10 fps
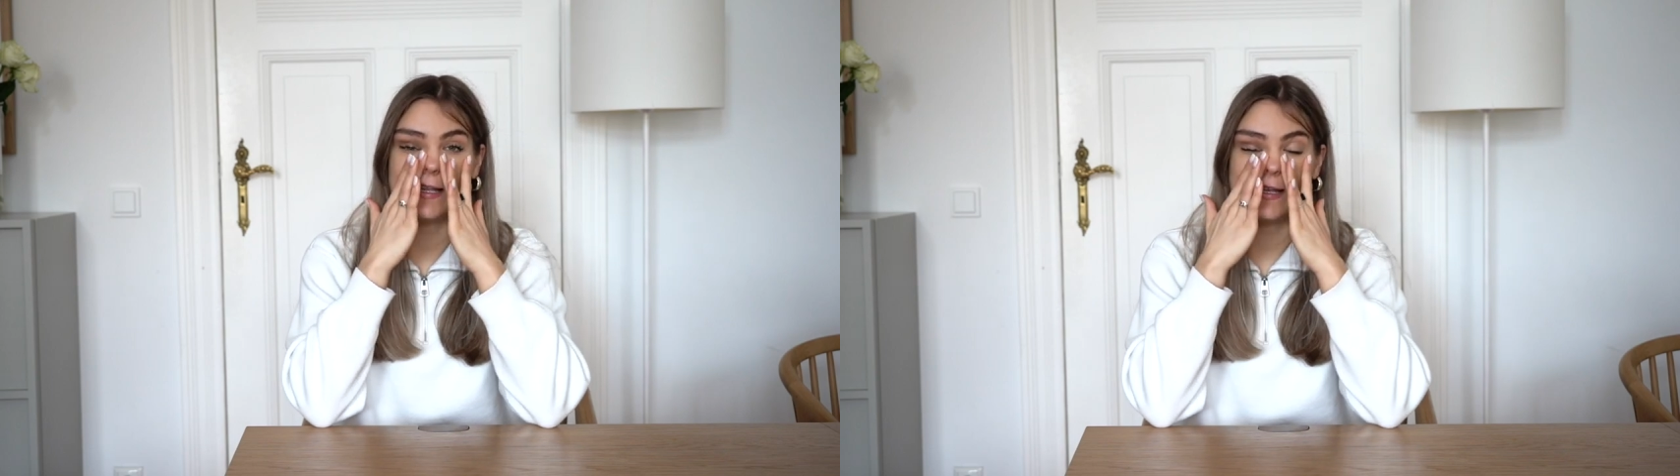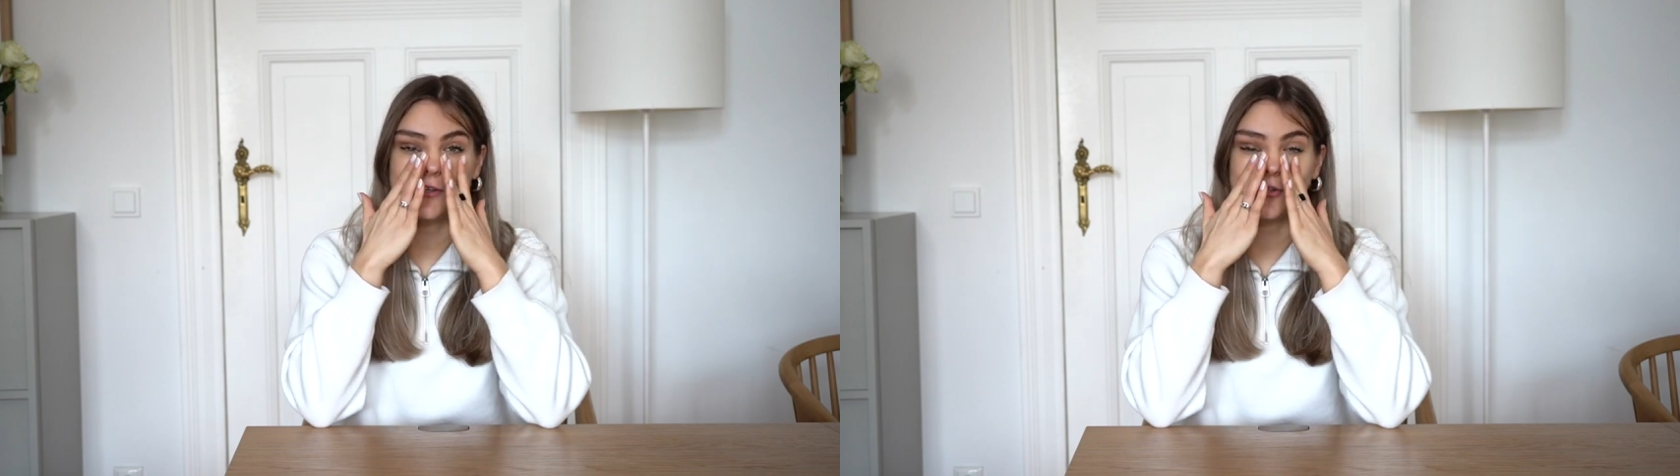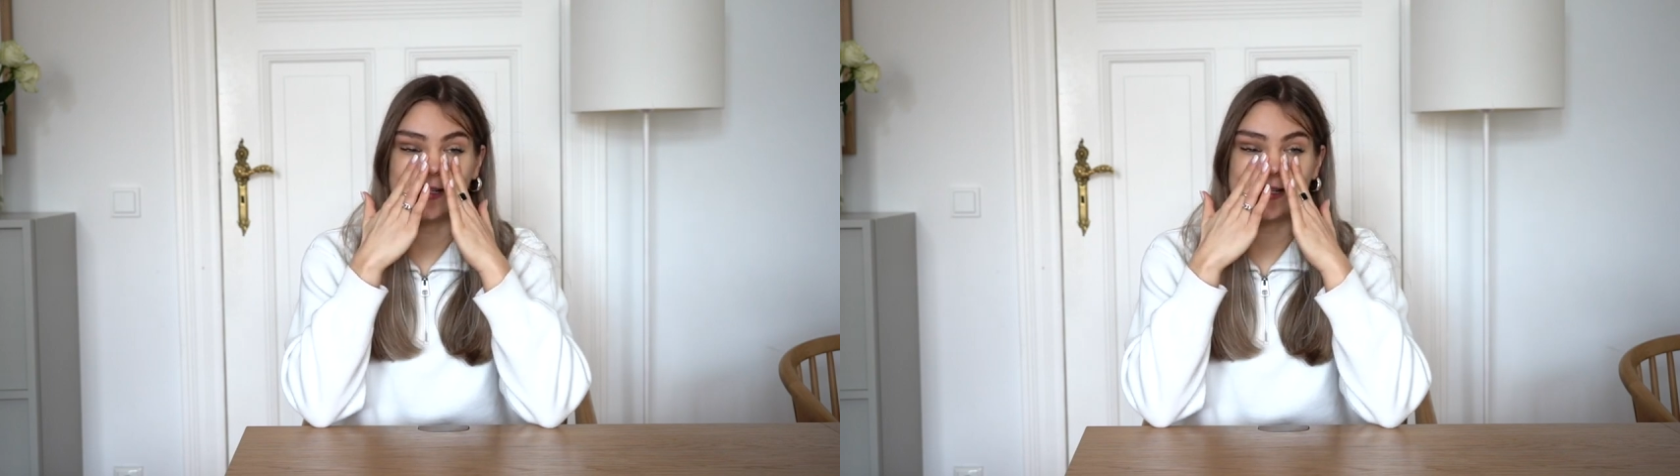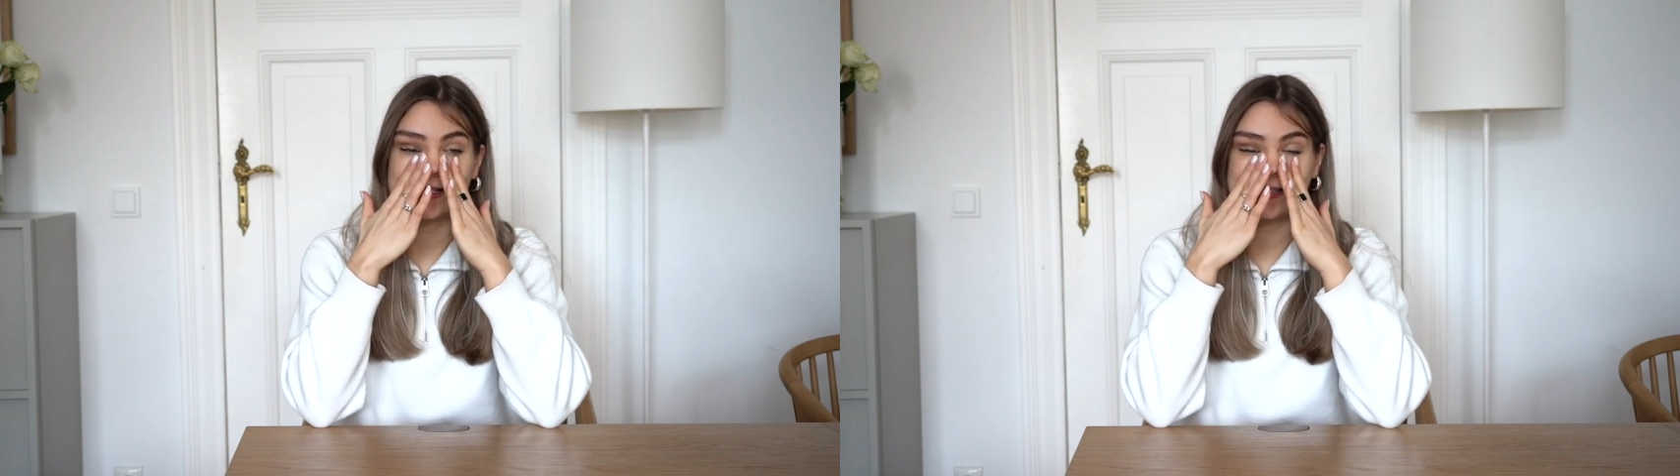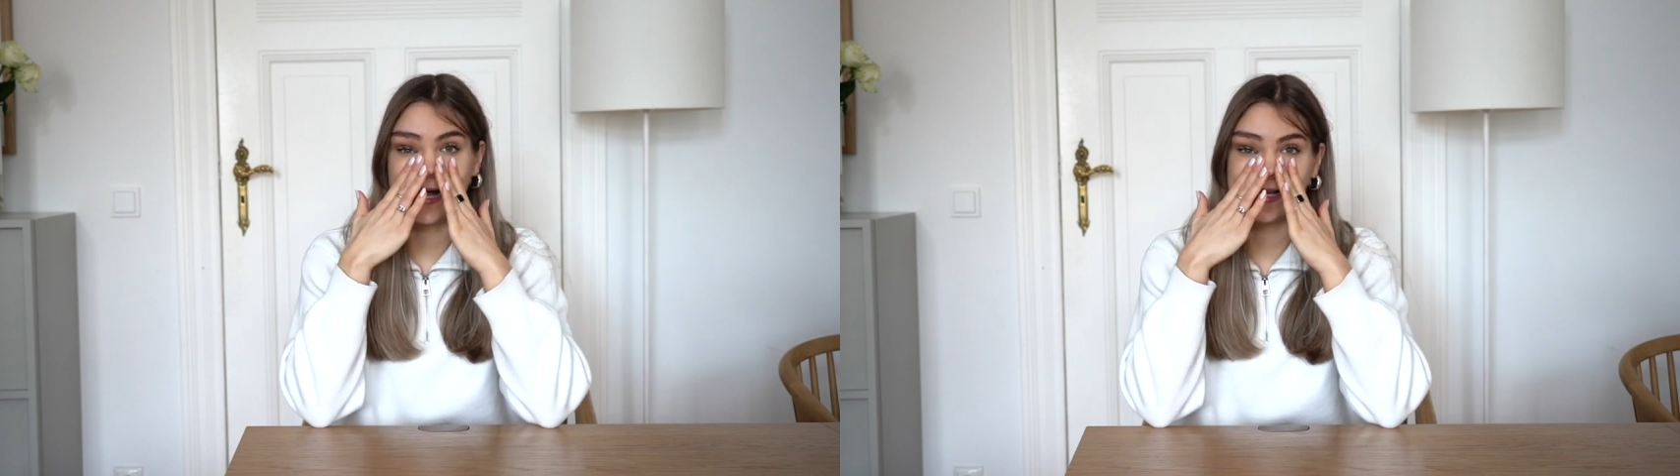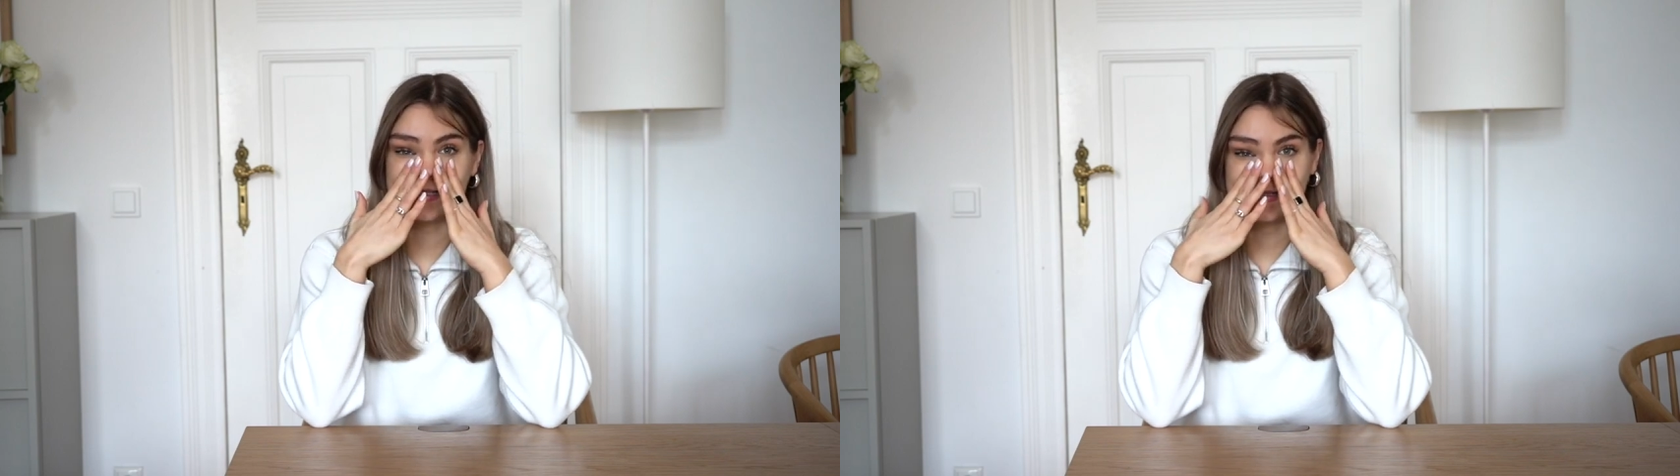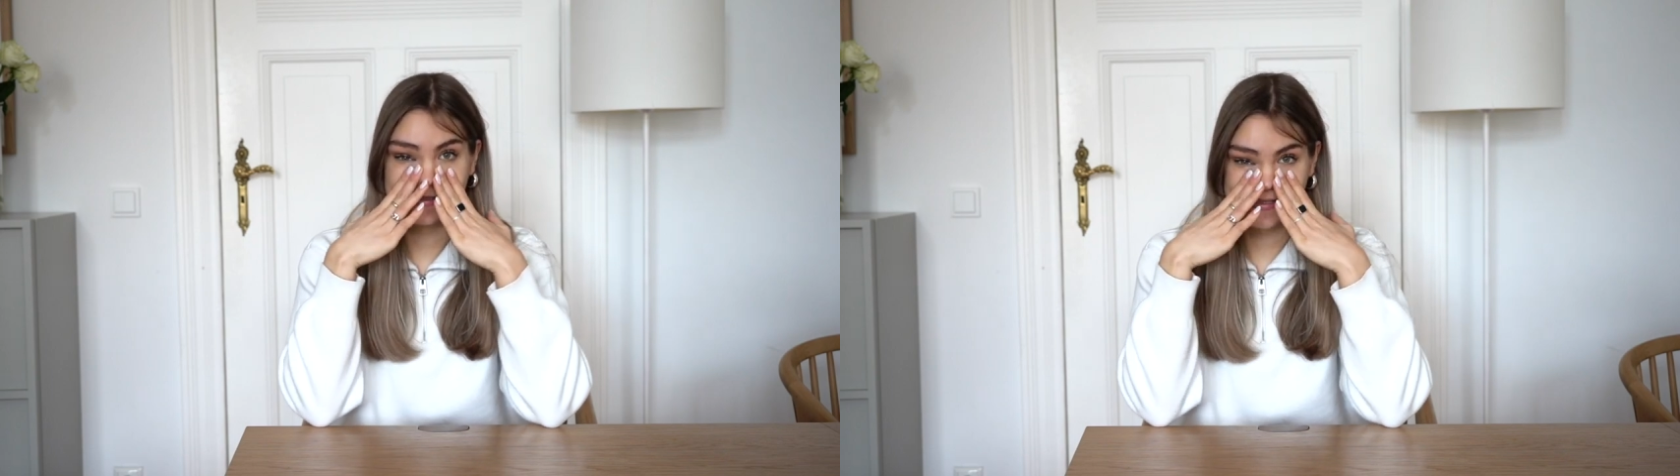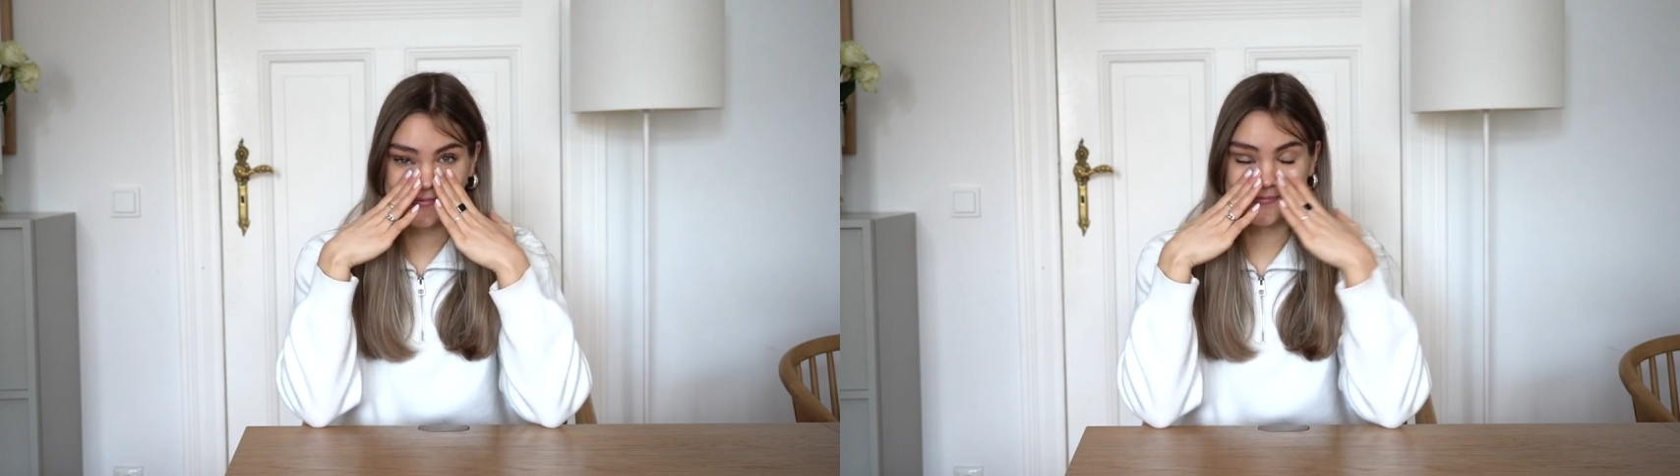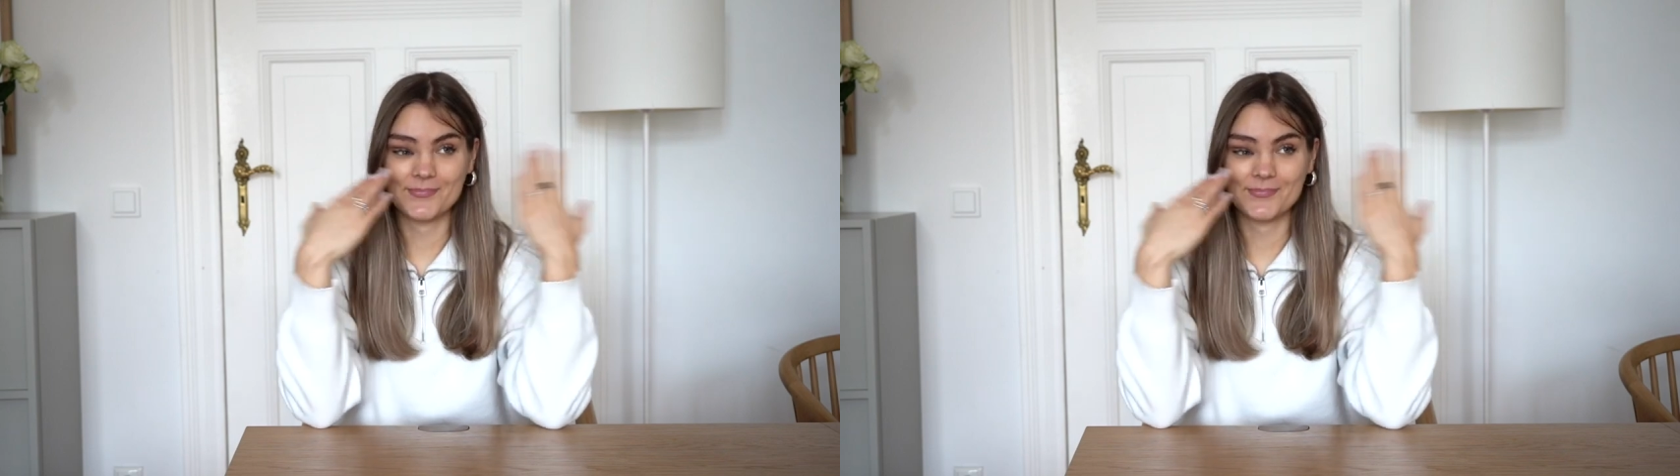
literally a science.